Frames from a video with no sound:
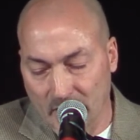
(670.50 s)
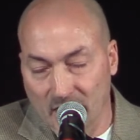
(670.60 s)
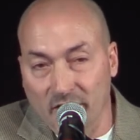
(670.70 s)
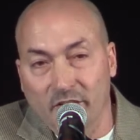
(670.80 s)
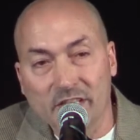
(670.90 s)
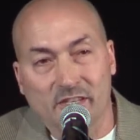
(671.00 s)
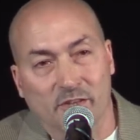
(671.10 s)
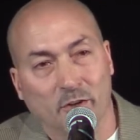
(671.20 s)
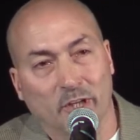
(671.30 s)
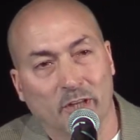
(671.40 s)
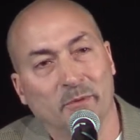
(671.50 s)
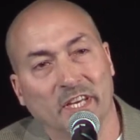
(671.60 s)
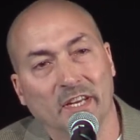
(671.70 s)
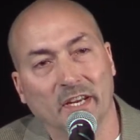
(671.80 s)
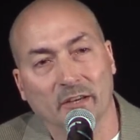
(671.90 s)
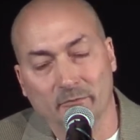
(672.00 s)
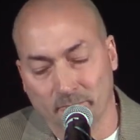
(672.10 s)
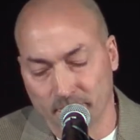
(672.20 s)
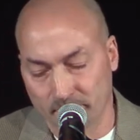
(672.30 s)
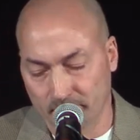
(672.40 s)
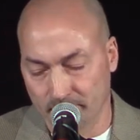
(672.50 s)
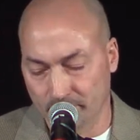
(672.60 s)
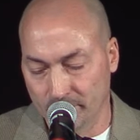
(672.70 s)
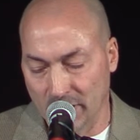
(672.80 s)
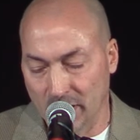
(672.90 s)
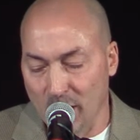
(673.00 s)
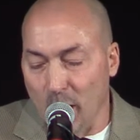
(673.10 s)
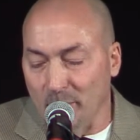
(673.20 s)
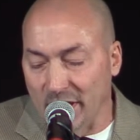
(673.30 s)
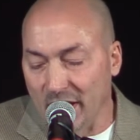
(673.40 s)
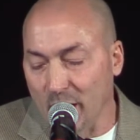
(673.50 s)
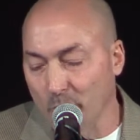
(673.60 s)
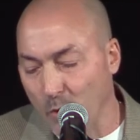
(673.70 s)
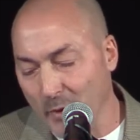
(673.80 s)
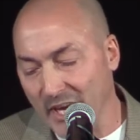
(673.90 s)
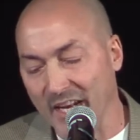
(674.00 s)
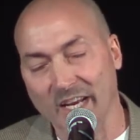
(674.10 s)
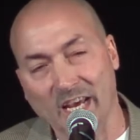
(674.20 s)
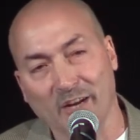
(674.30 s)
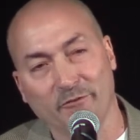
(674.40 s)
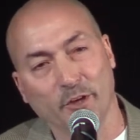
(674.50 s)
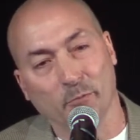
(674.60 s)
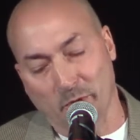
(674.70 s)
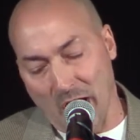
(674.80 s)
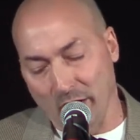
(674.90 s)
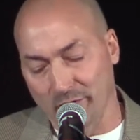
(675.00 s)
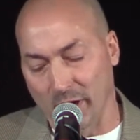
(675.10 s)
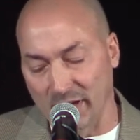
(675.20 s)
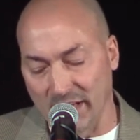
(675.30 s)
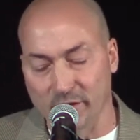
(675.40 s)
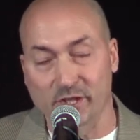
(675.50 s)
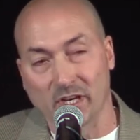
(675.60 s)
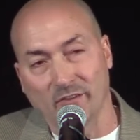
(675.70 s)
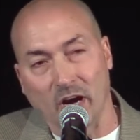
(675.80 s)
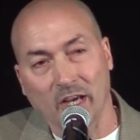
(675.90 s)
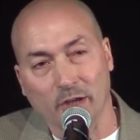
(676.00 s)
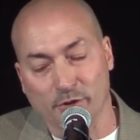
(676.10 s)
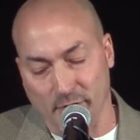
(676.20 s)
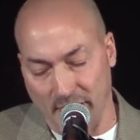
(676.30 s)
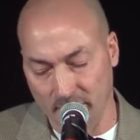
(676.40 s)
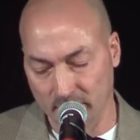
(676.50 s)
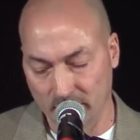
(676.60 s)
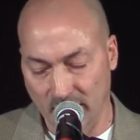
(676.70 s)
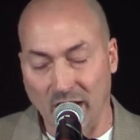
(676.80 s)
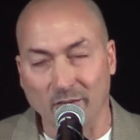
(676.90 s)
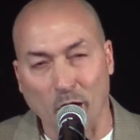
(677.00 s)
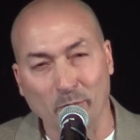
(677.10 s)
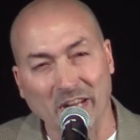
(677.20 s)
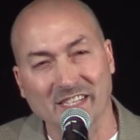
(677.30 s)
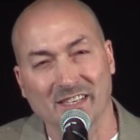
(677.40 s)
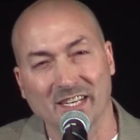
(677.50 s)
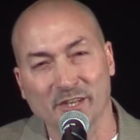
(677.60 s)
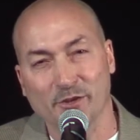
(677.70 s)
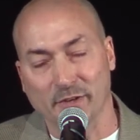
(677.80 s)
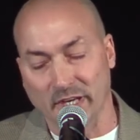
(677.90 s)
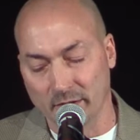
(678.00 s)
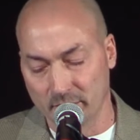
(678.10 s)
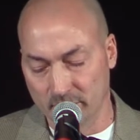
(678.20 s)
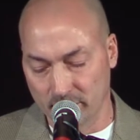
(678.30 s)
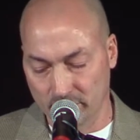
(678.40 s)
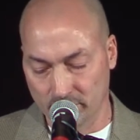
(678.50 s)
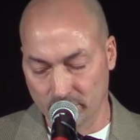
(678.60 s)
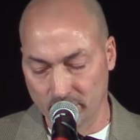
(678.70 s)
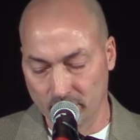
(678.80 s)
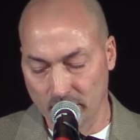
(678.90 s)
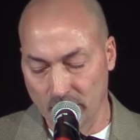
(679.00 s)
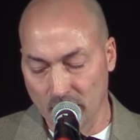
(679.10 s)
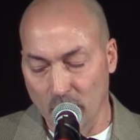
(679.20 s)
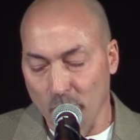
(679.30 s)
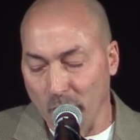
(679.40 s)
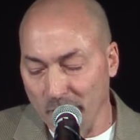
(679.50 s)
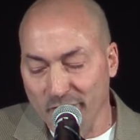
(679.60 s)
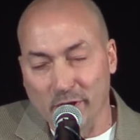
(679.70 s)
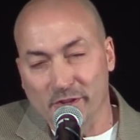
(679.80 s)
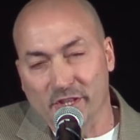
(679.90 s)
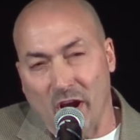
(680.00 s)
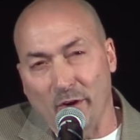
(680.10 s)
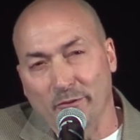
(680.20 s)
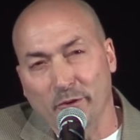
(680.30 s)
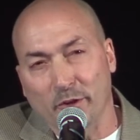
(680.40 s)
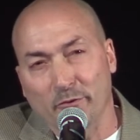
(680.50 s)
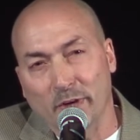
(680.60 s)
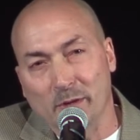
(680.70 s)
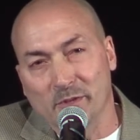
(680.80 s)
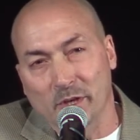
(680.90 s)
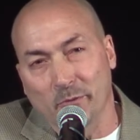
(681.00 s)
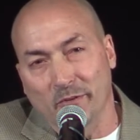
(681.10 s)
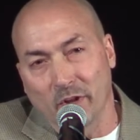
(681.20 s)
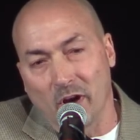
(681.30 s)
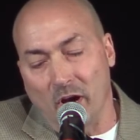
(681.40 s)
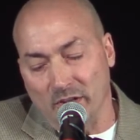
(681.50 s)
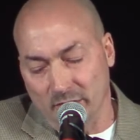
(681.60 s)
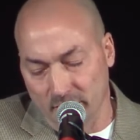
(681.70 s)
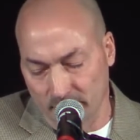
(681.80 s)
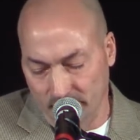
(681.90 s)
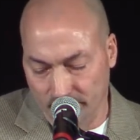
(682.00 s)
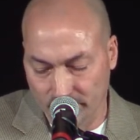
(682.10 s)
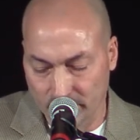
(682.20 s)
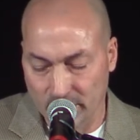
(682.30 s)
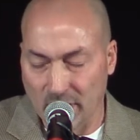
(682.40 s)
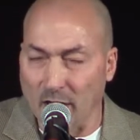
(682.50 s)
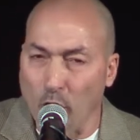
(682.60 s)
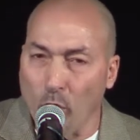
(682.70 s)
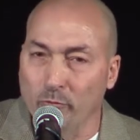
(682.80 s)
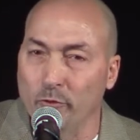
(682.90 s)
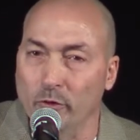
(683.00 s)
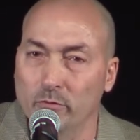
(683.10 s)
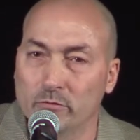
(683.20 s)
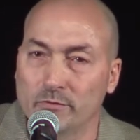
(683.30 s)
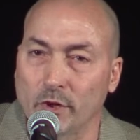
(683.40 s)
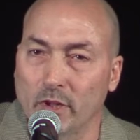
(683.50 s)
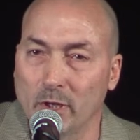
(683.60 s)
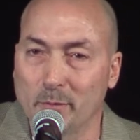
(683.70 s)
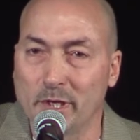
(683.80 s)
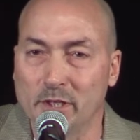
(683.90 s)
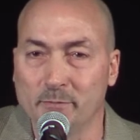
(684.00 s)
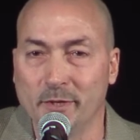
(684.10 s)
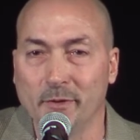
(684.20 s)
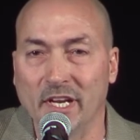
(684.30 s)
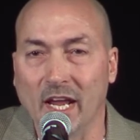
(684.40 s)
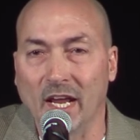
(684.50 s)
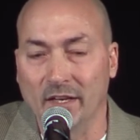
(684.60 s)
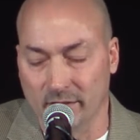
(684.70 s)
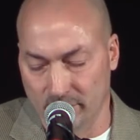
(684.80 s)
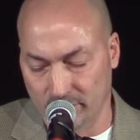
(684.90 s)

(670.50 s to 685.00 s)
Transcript: This is only the beginning. A beginning where we can again feel proud of our leaders and of our country and of our place in history. When we feel sorry for the freedoms that we've lost and hopeful for the liberty to be regained